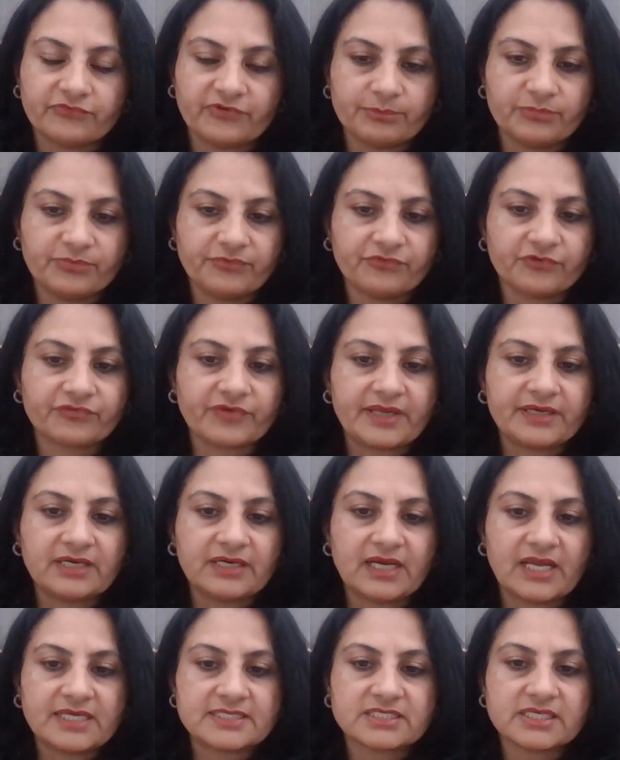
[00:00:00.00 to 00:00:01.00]
before
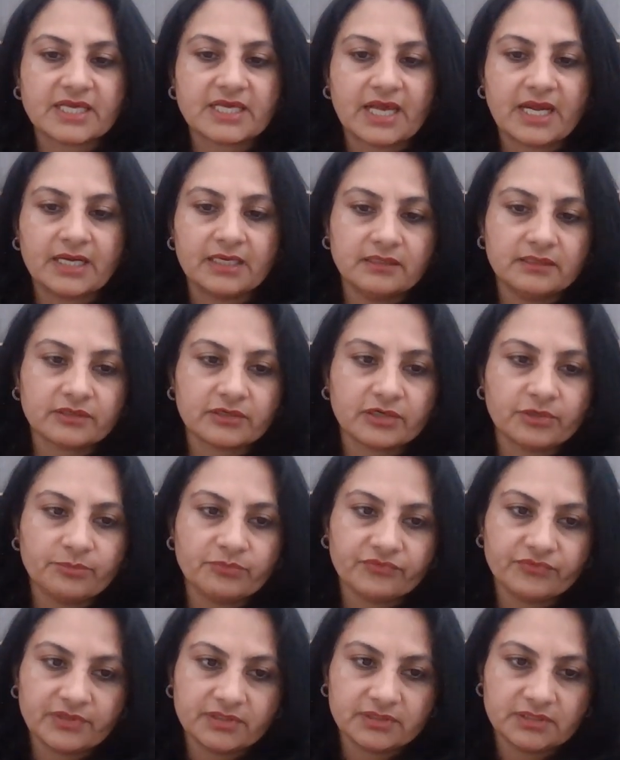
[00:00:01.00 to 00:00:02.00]
finalizing and
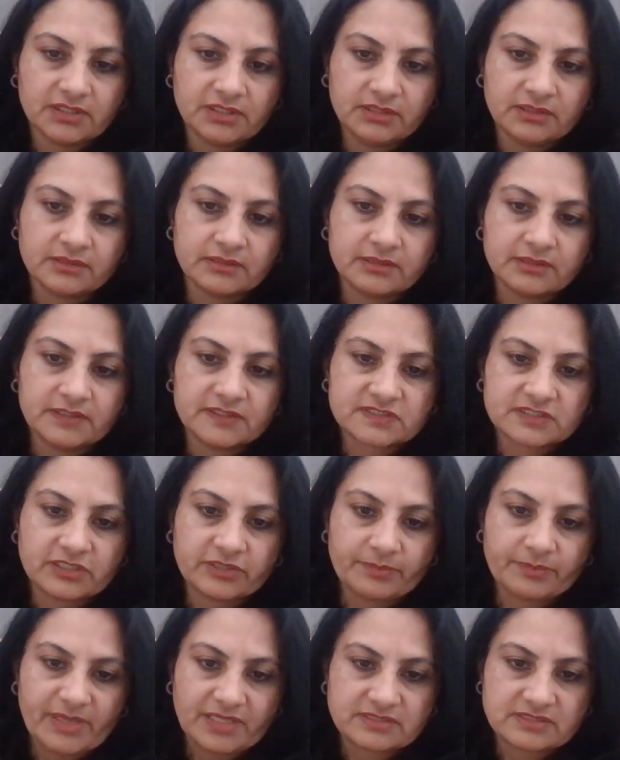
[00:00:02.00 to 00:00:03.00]
removing the
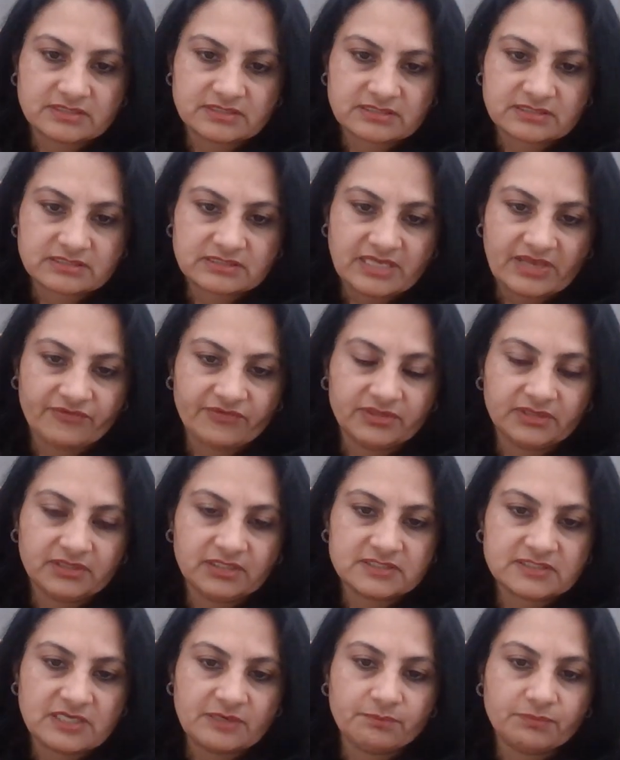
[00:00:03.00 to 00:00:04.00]
discrepancies. Seventh
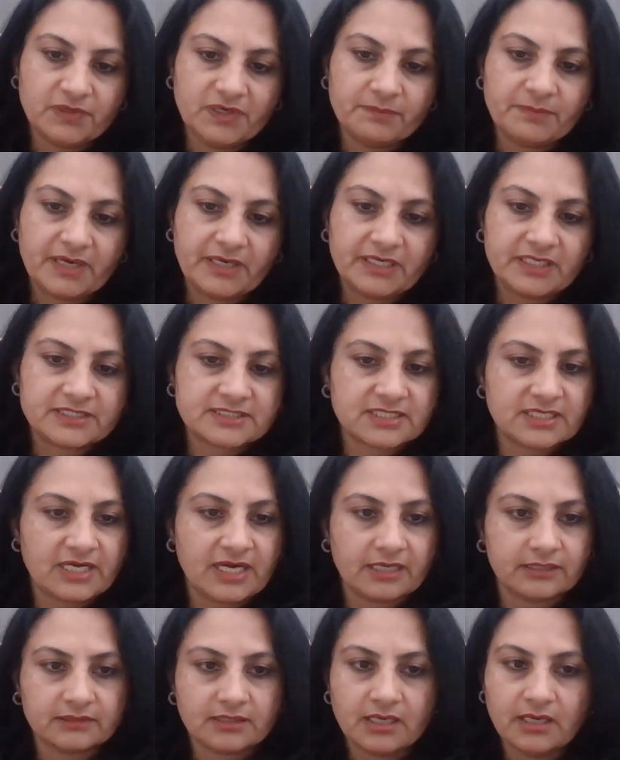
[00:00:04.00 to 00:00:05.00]
is implementation
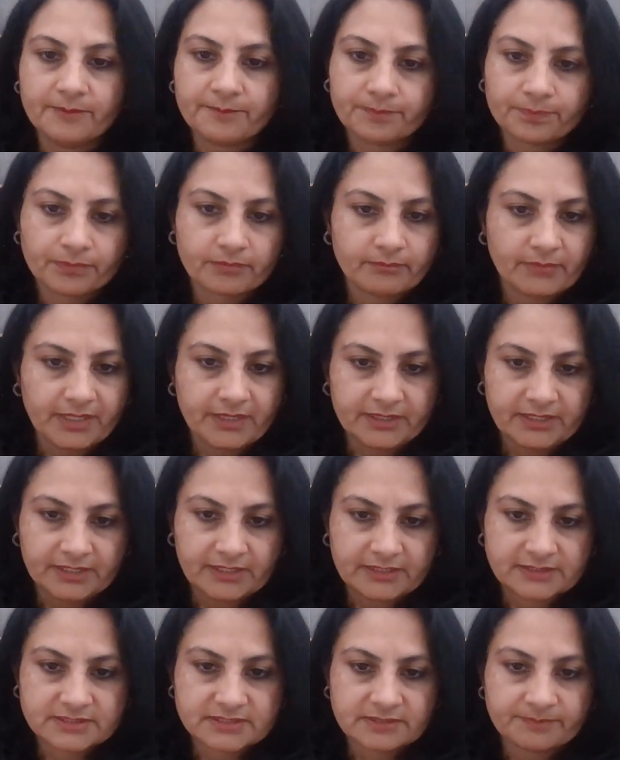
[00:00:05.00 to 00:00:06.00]
and the
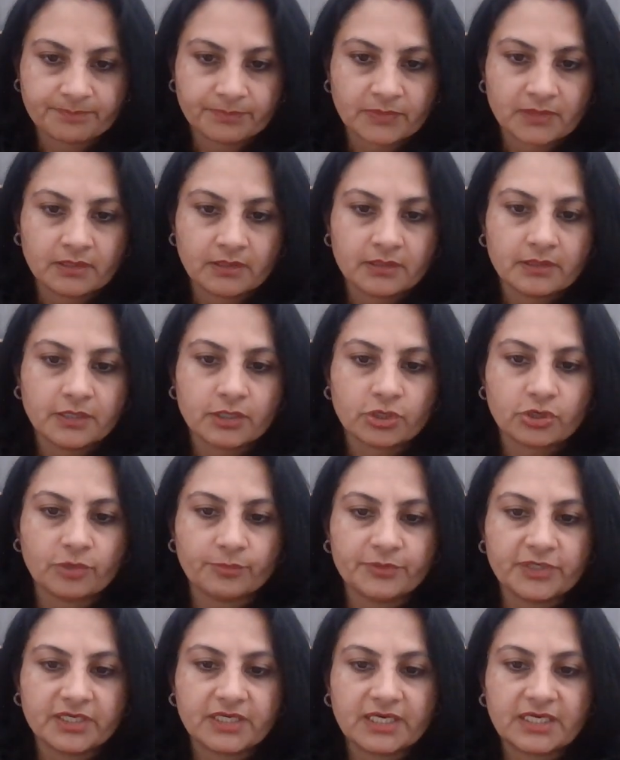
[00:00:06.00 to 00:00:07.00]
maintenance.
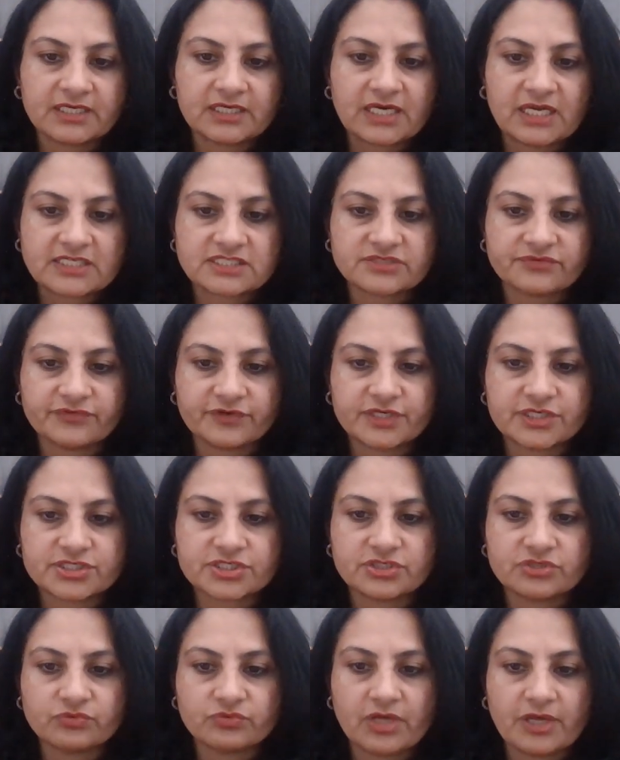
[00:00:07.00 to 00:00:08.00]
Communicate
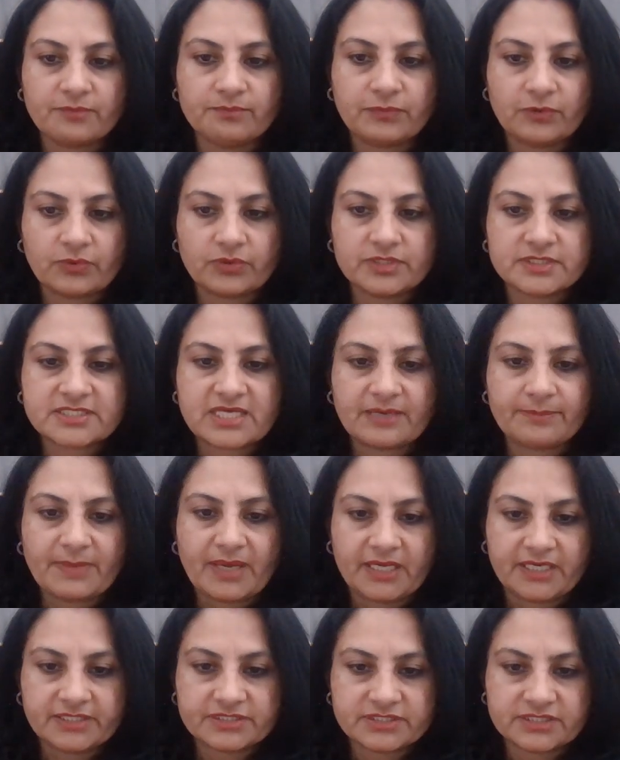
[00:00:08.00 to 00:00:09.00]
classification to the employees and
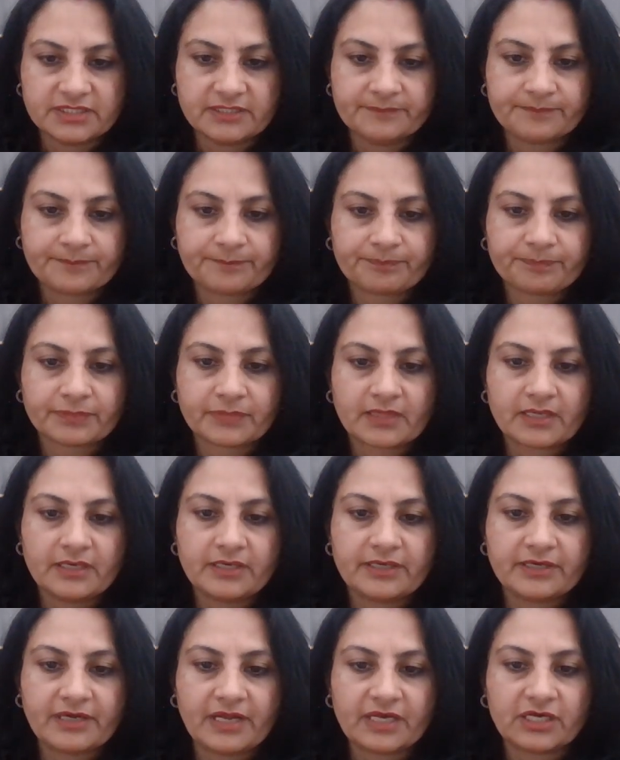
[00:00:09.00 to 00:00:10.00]
manager.
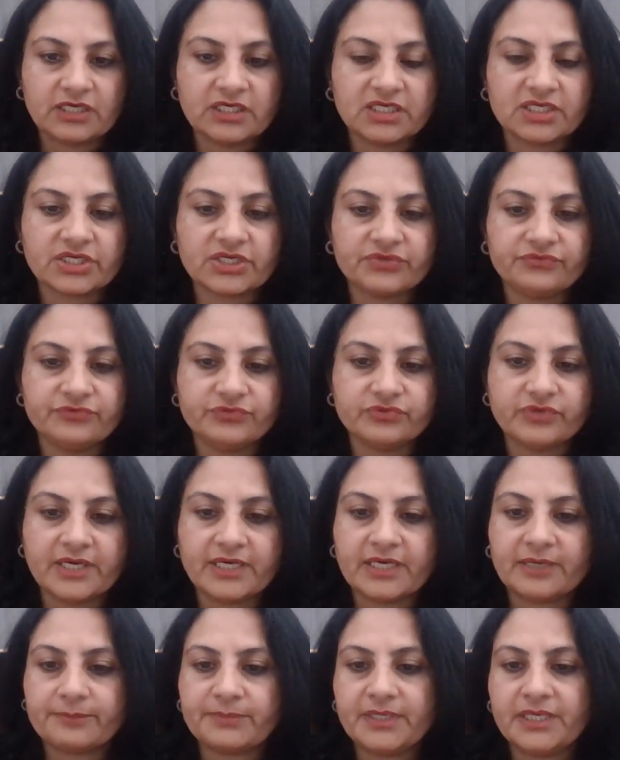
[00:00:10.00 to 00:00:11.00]
Regular review and
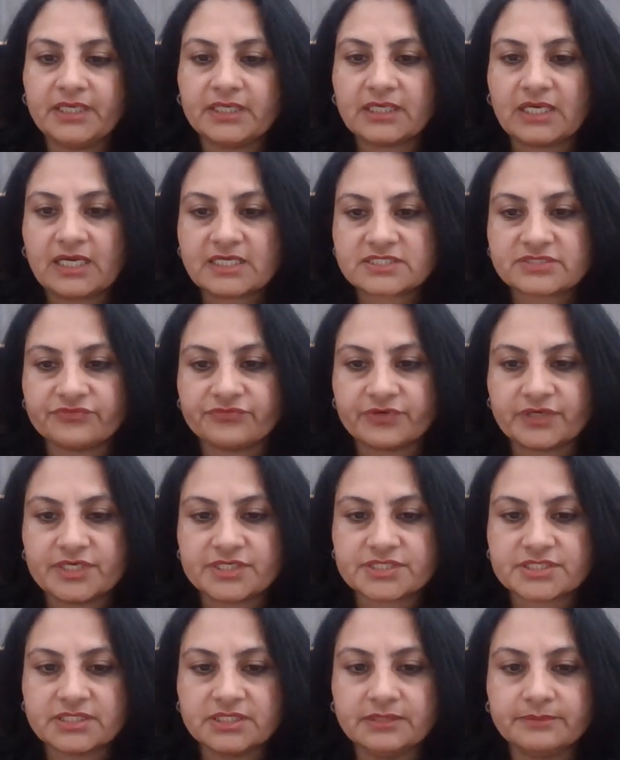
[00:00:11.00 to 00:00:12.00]
update
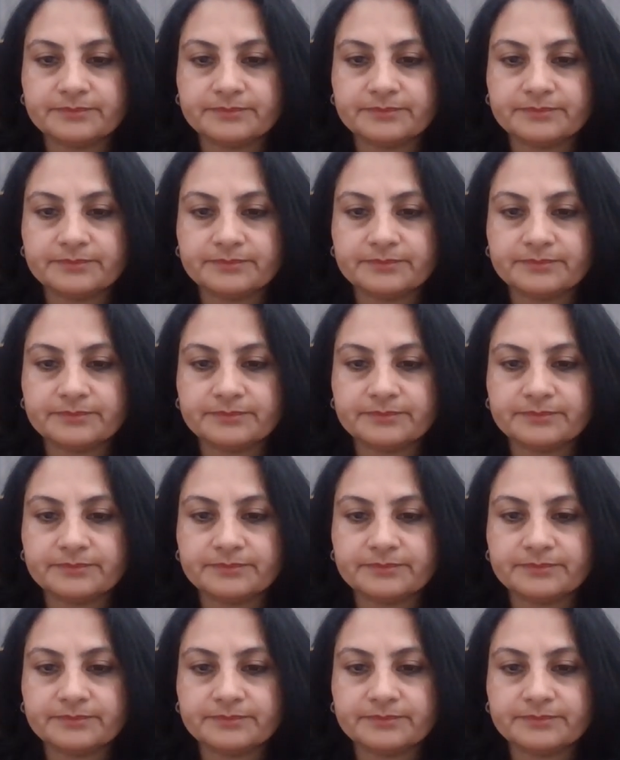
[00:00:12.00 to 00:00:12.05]
classification